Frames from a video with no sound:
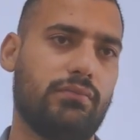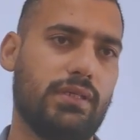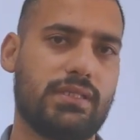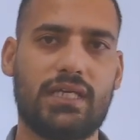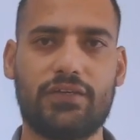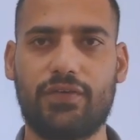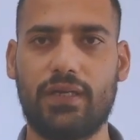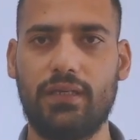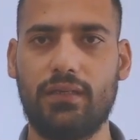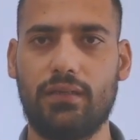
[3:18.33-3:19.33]
Is that
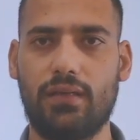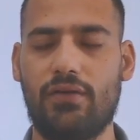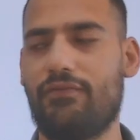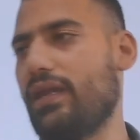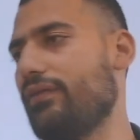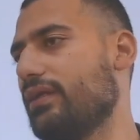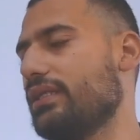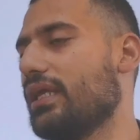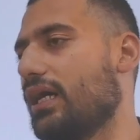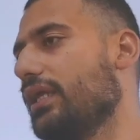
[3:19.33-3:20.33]
fine? Whenever they
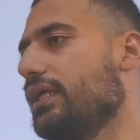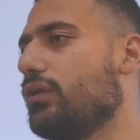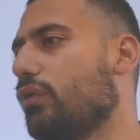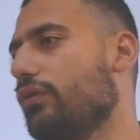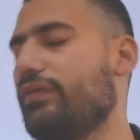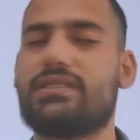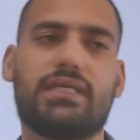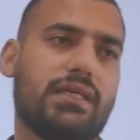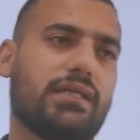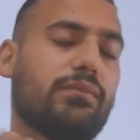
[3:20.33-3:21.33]
are unequal, we say
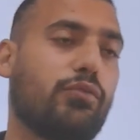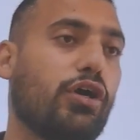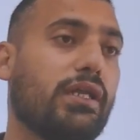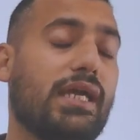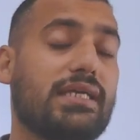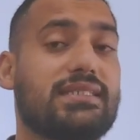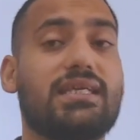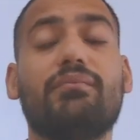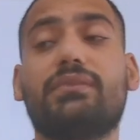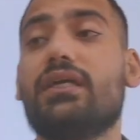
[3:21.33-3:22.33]
that the body has
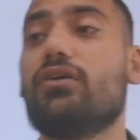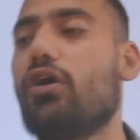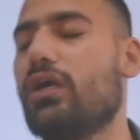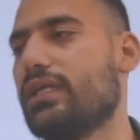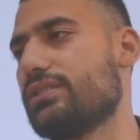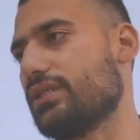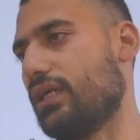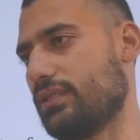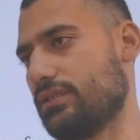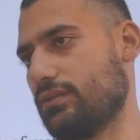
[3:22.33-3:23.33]
something called as
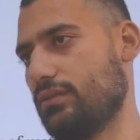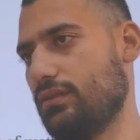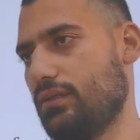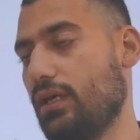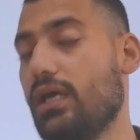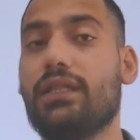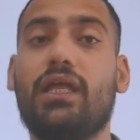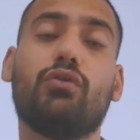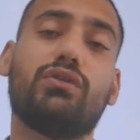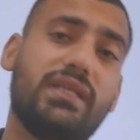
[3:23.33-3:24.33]
charge.
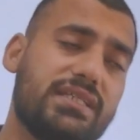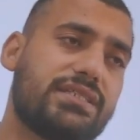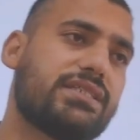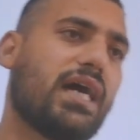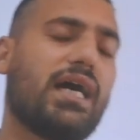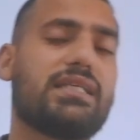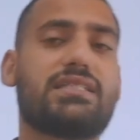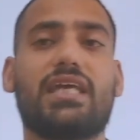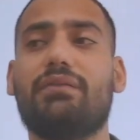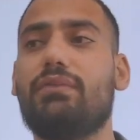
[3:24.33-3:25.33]
Now, this
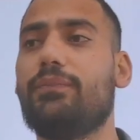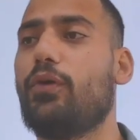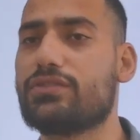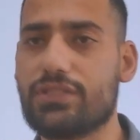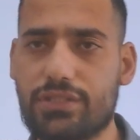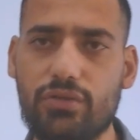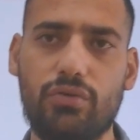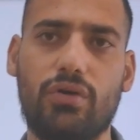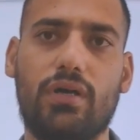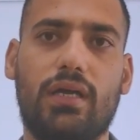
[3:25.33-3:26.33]
charge can be
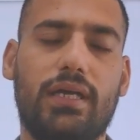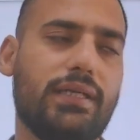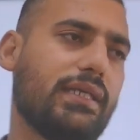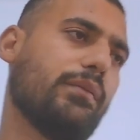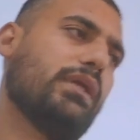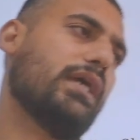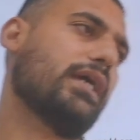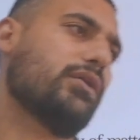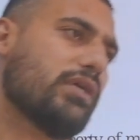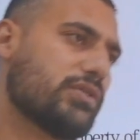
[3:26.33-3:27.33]
positive, it can be
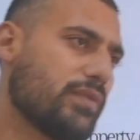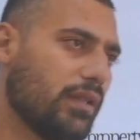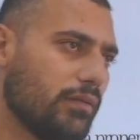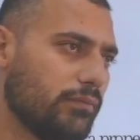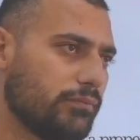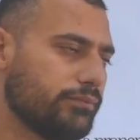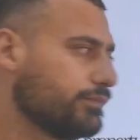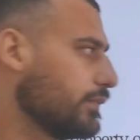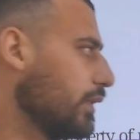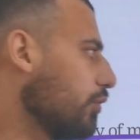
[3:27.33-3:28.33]
negative as well.
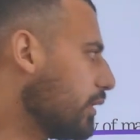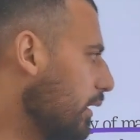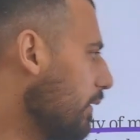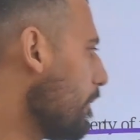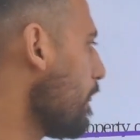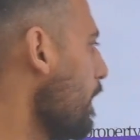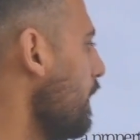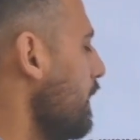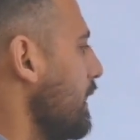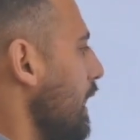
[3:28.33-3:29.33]
Okay?
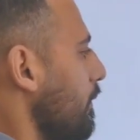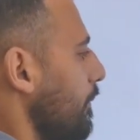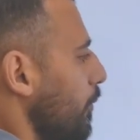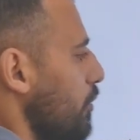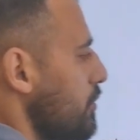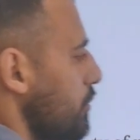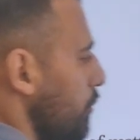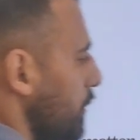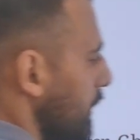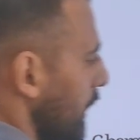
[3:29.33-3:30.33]
It can be
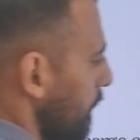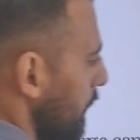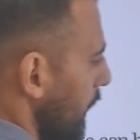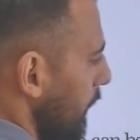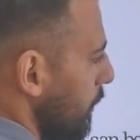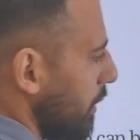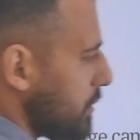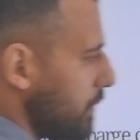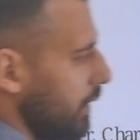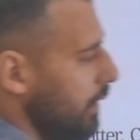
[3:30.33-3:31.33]
positive, it can be negative as
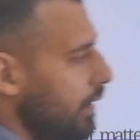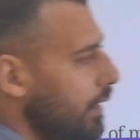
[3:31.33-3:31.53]
well.